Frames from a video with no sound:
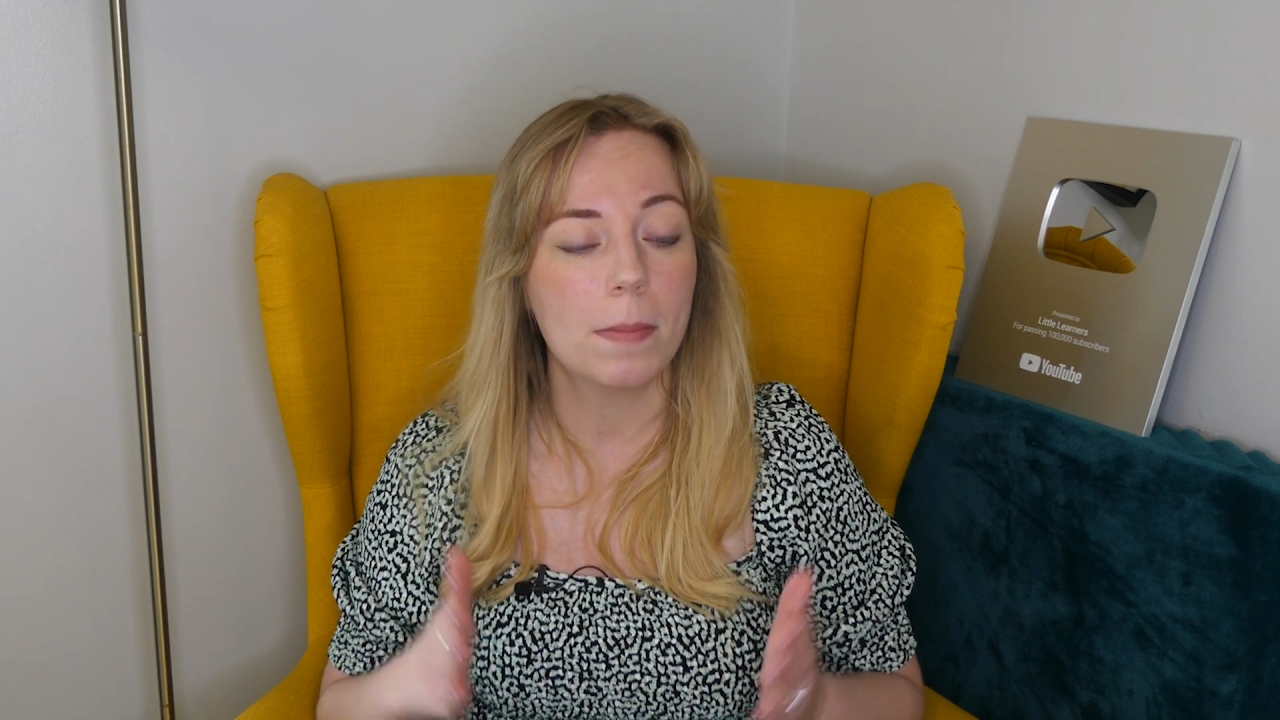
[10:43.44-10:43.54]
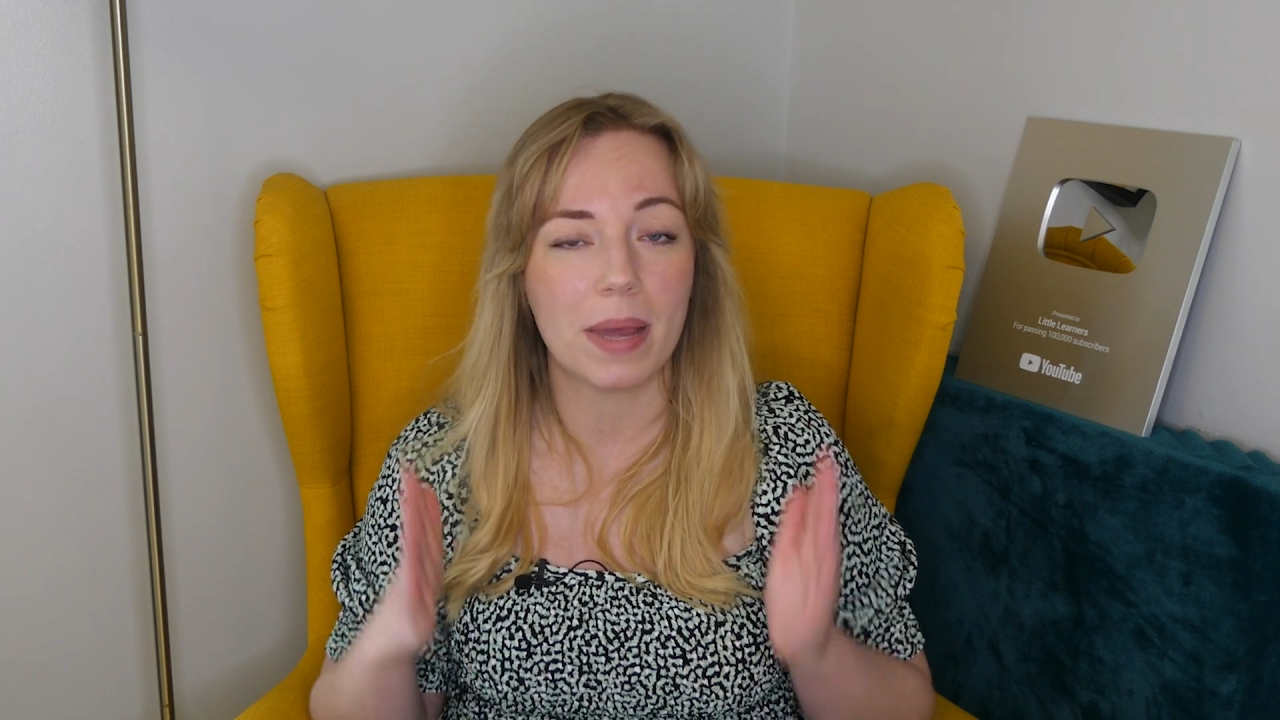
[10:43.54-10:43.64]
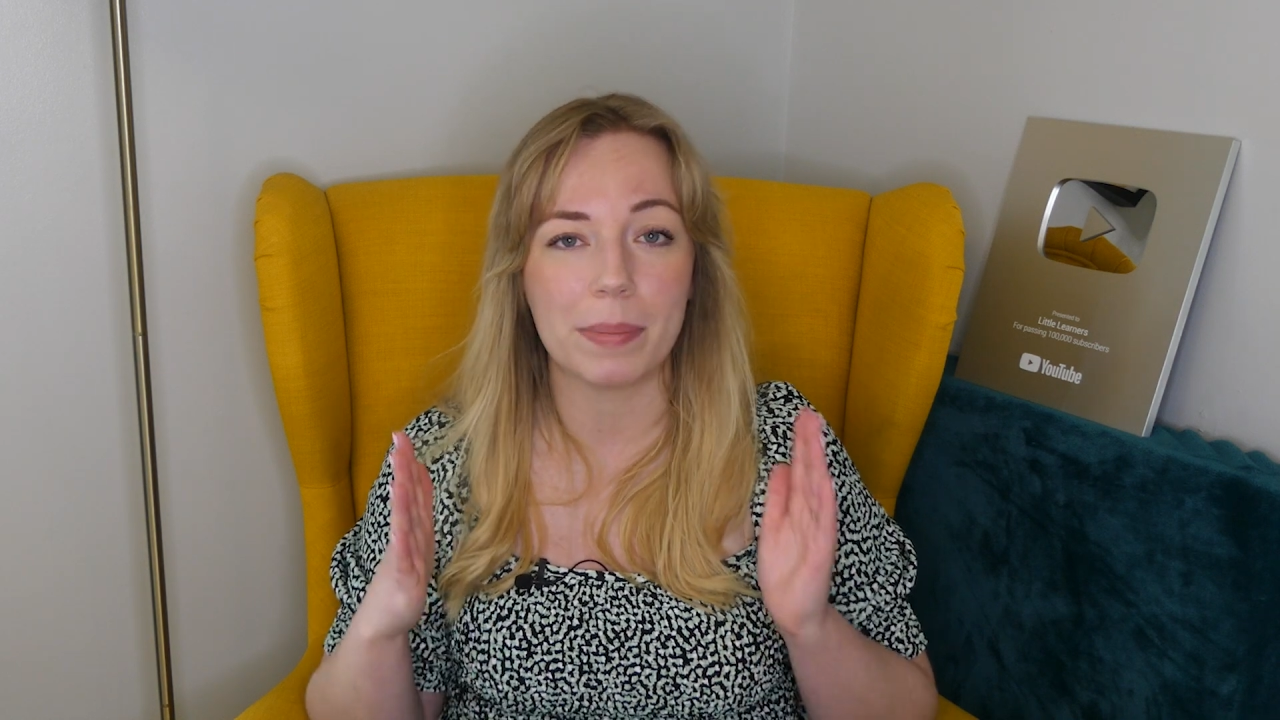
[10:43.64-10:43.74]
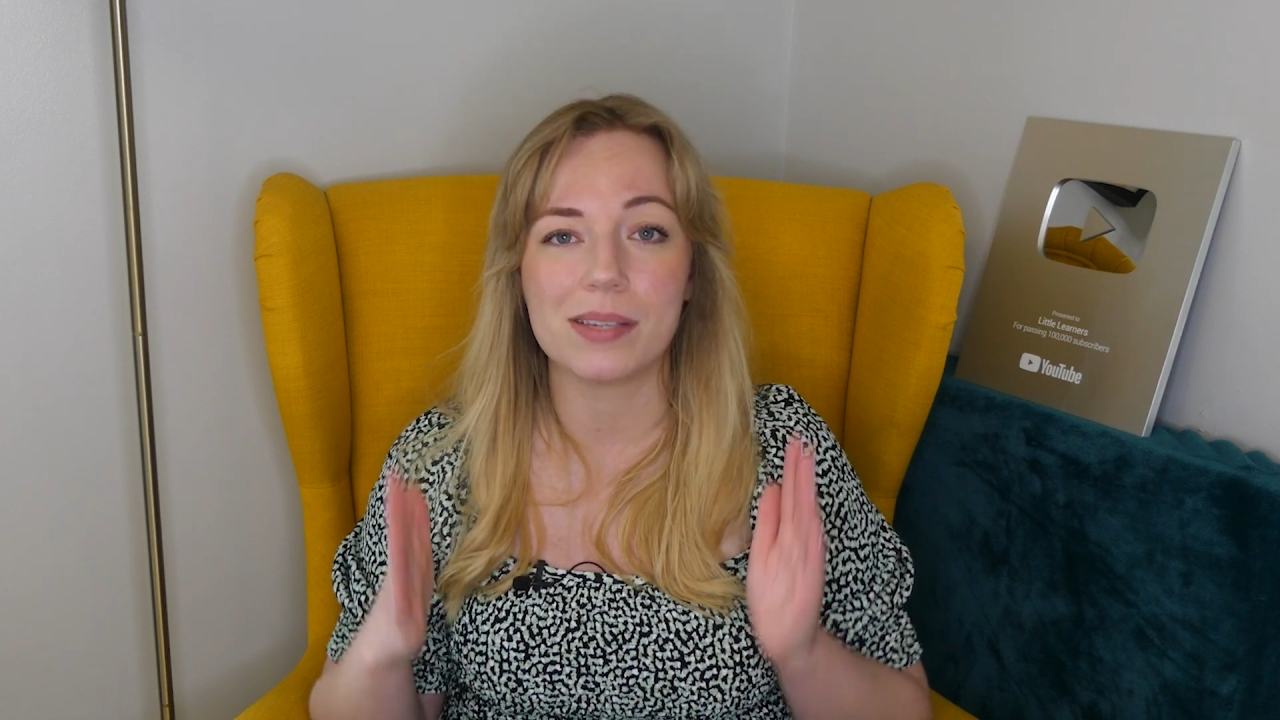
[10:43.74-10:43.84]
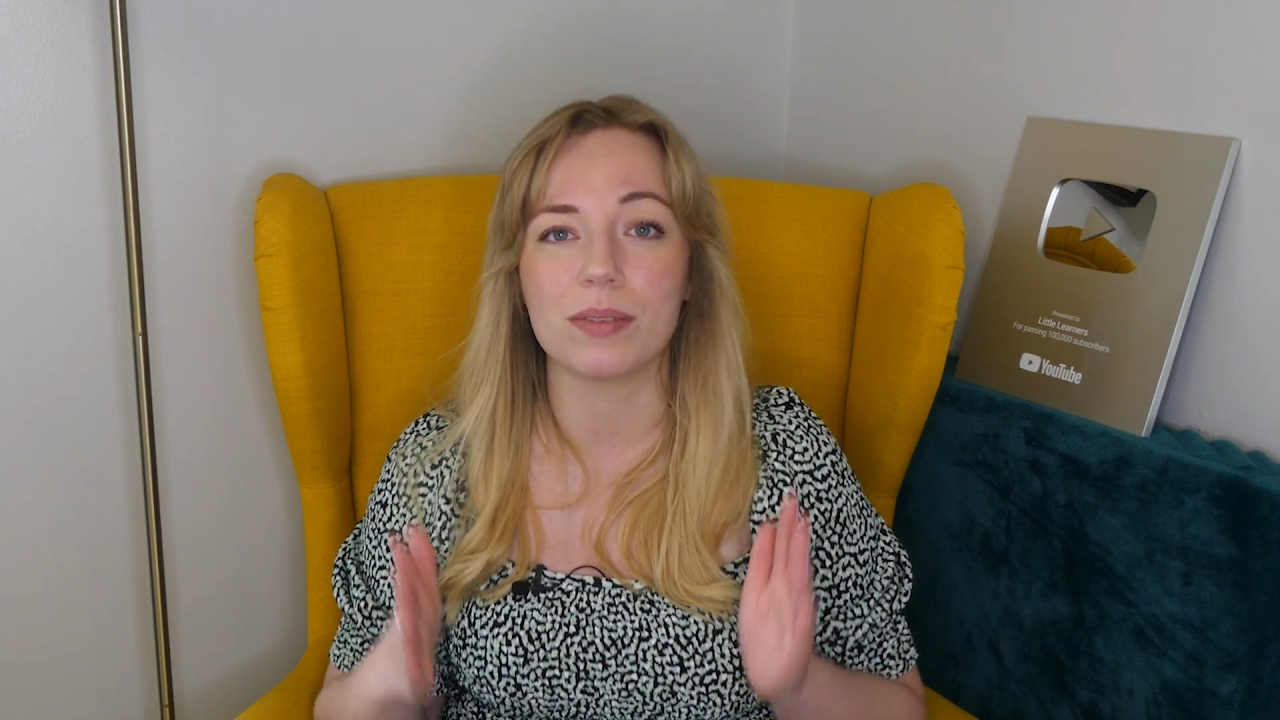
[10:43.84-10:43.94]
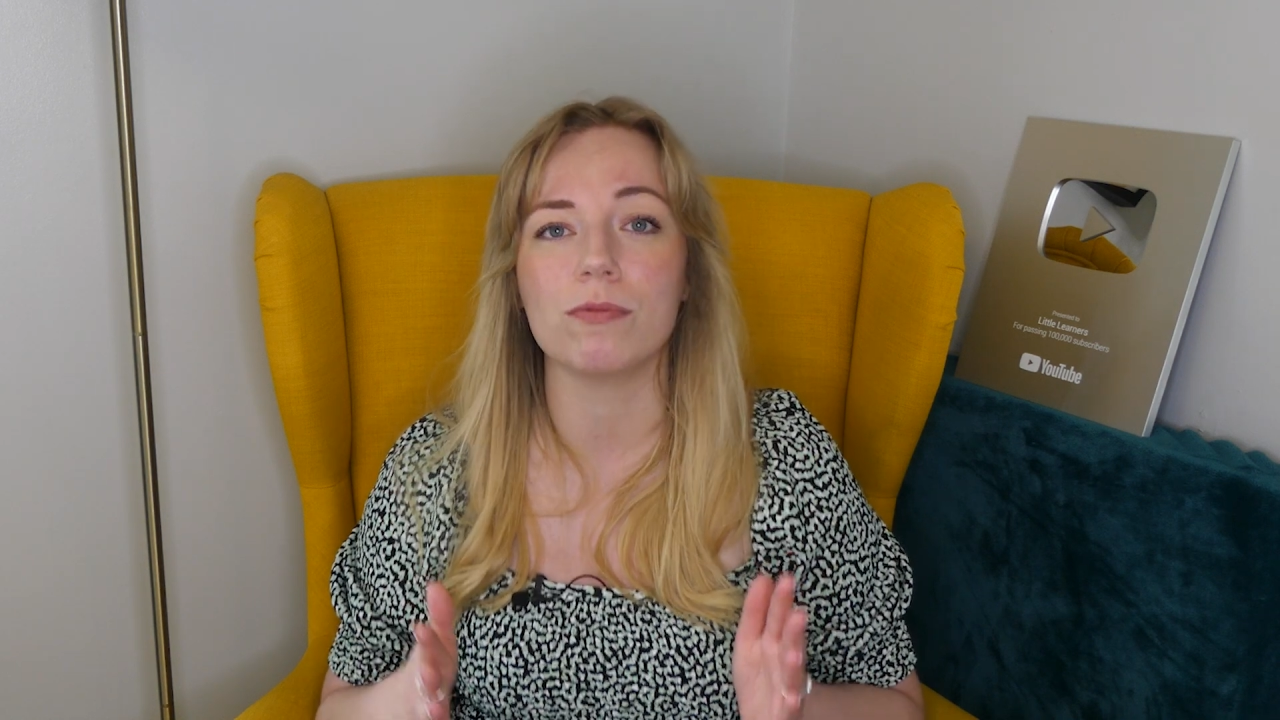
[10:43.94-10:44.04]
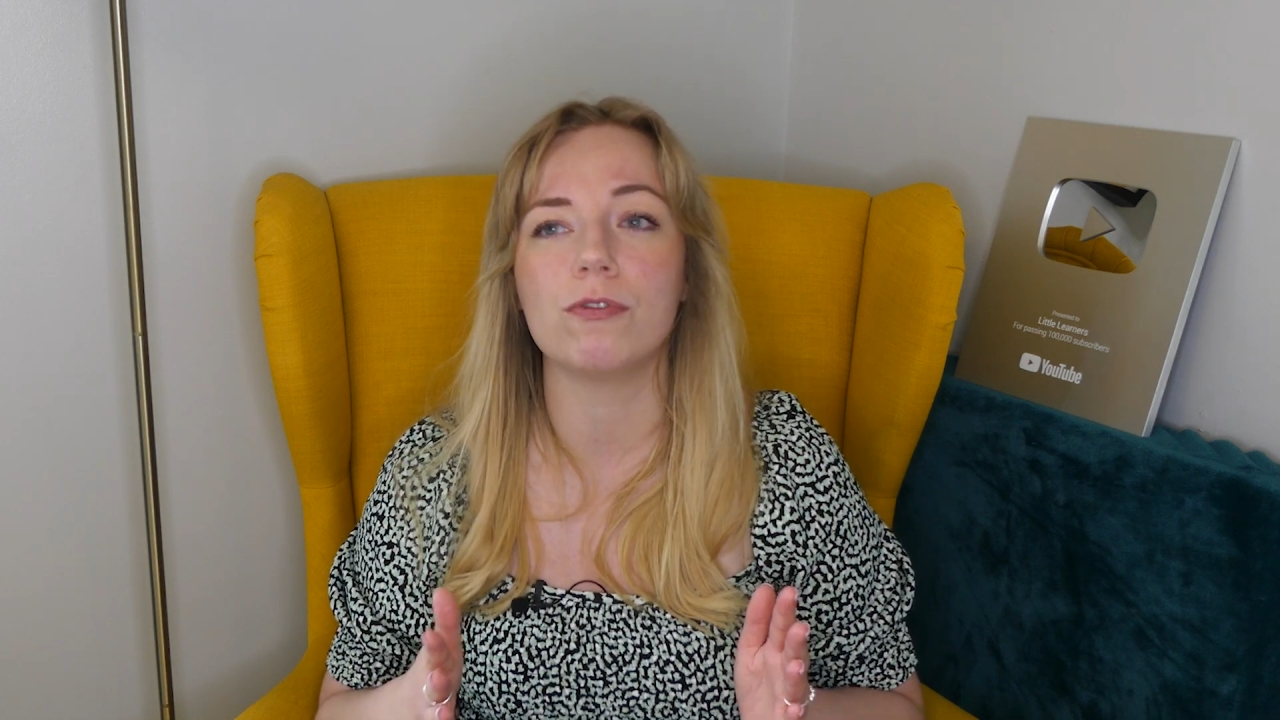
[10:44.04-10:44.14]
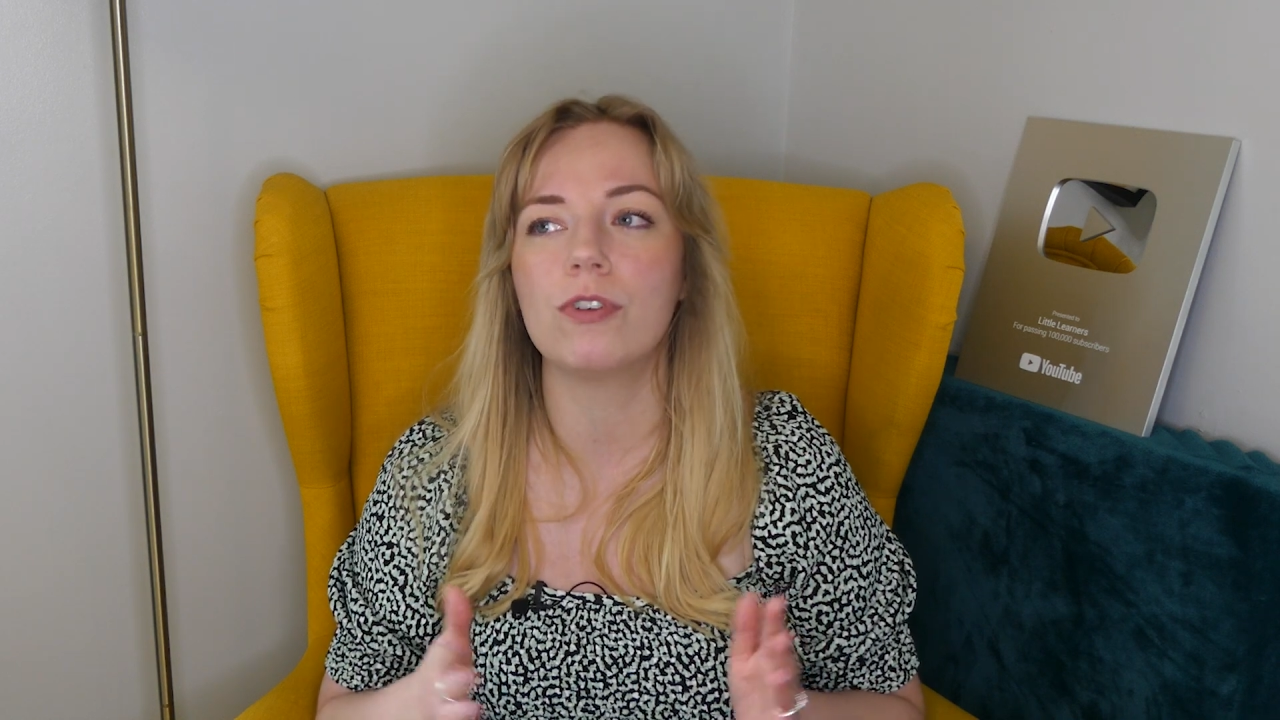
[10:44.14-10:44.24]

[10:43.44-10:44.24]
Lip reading: maybe some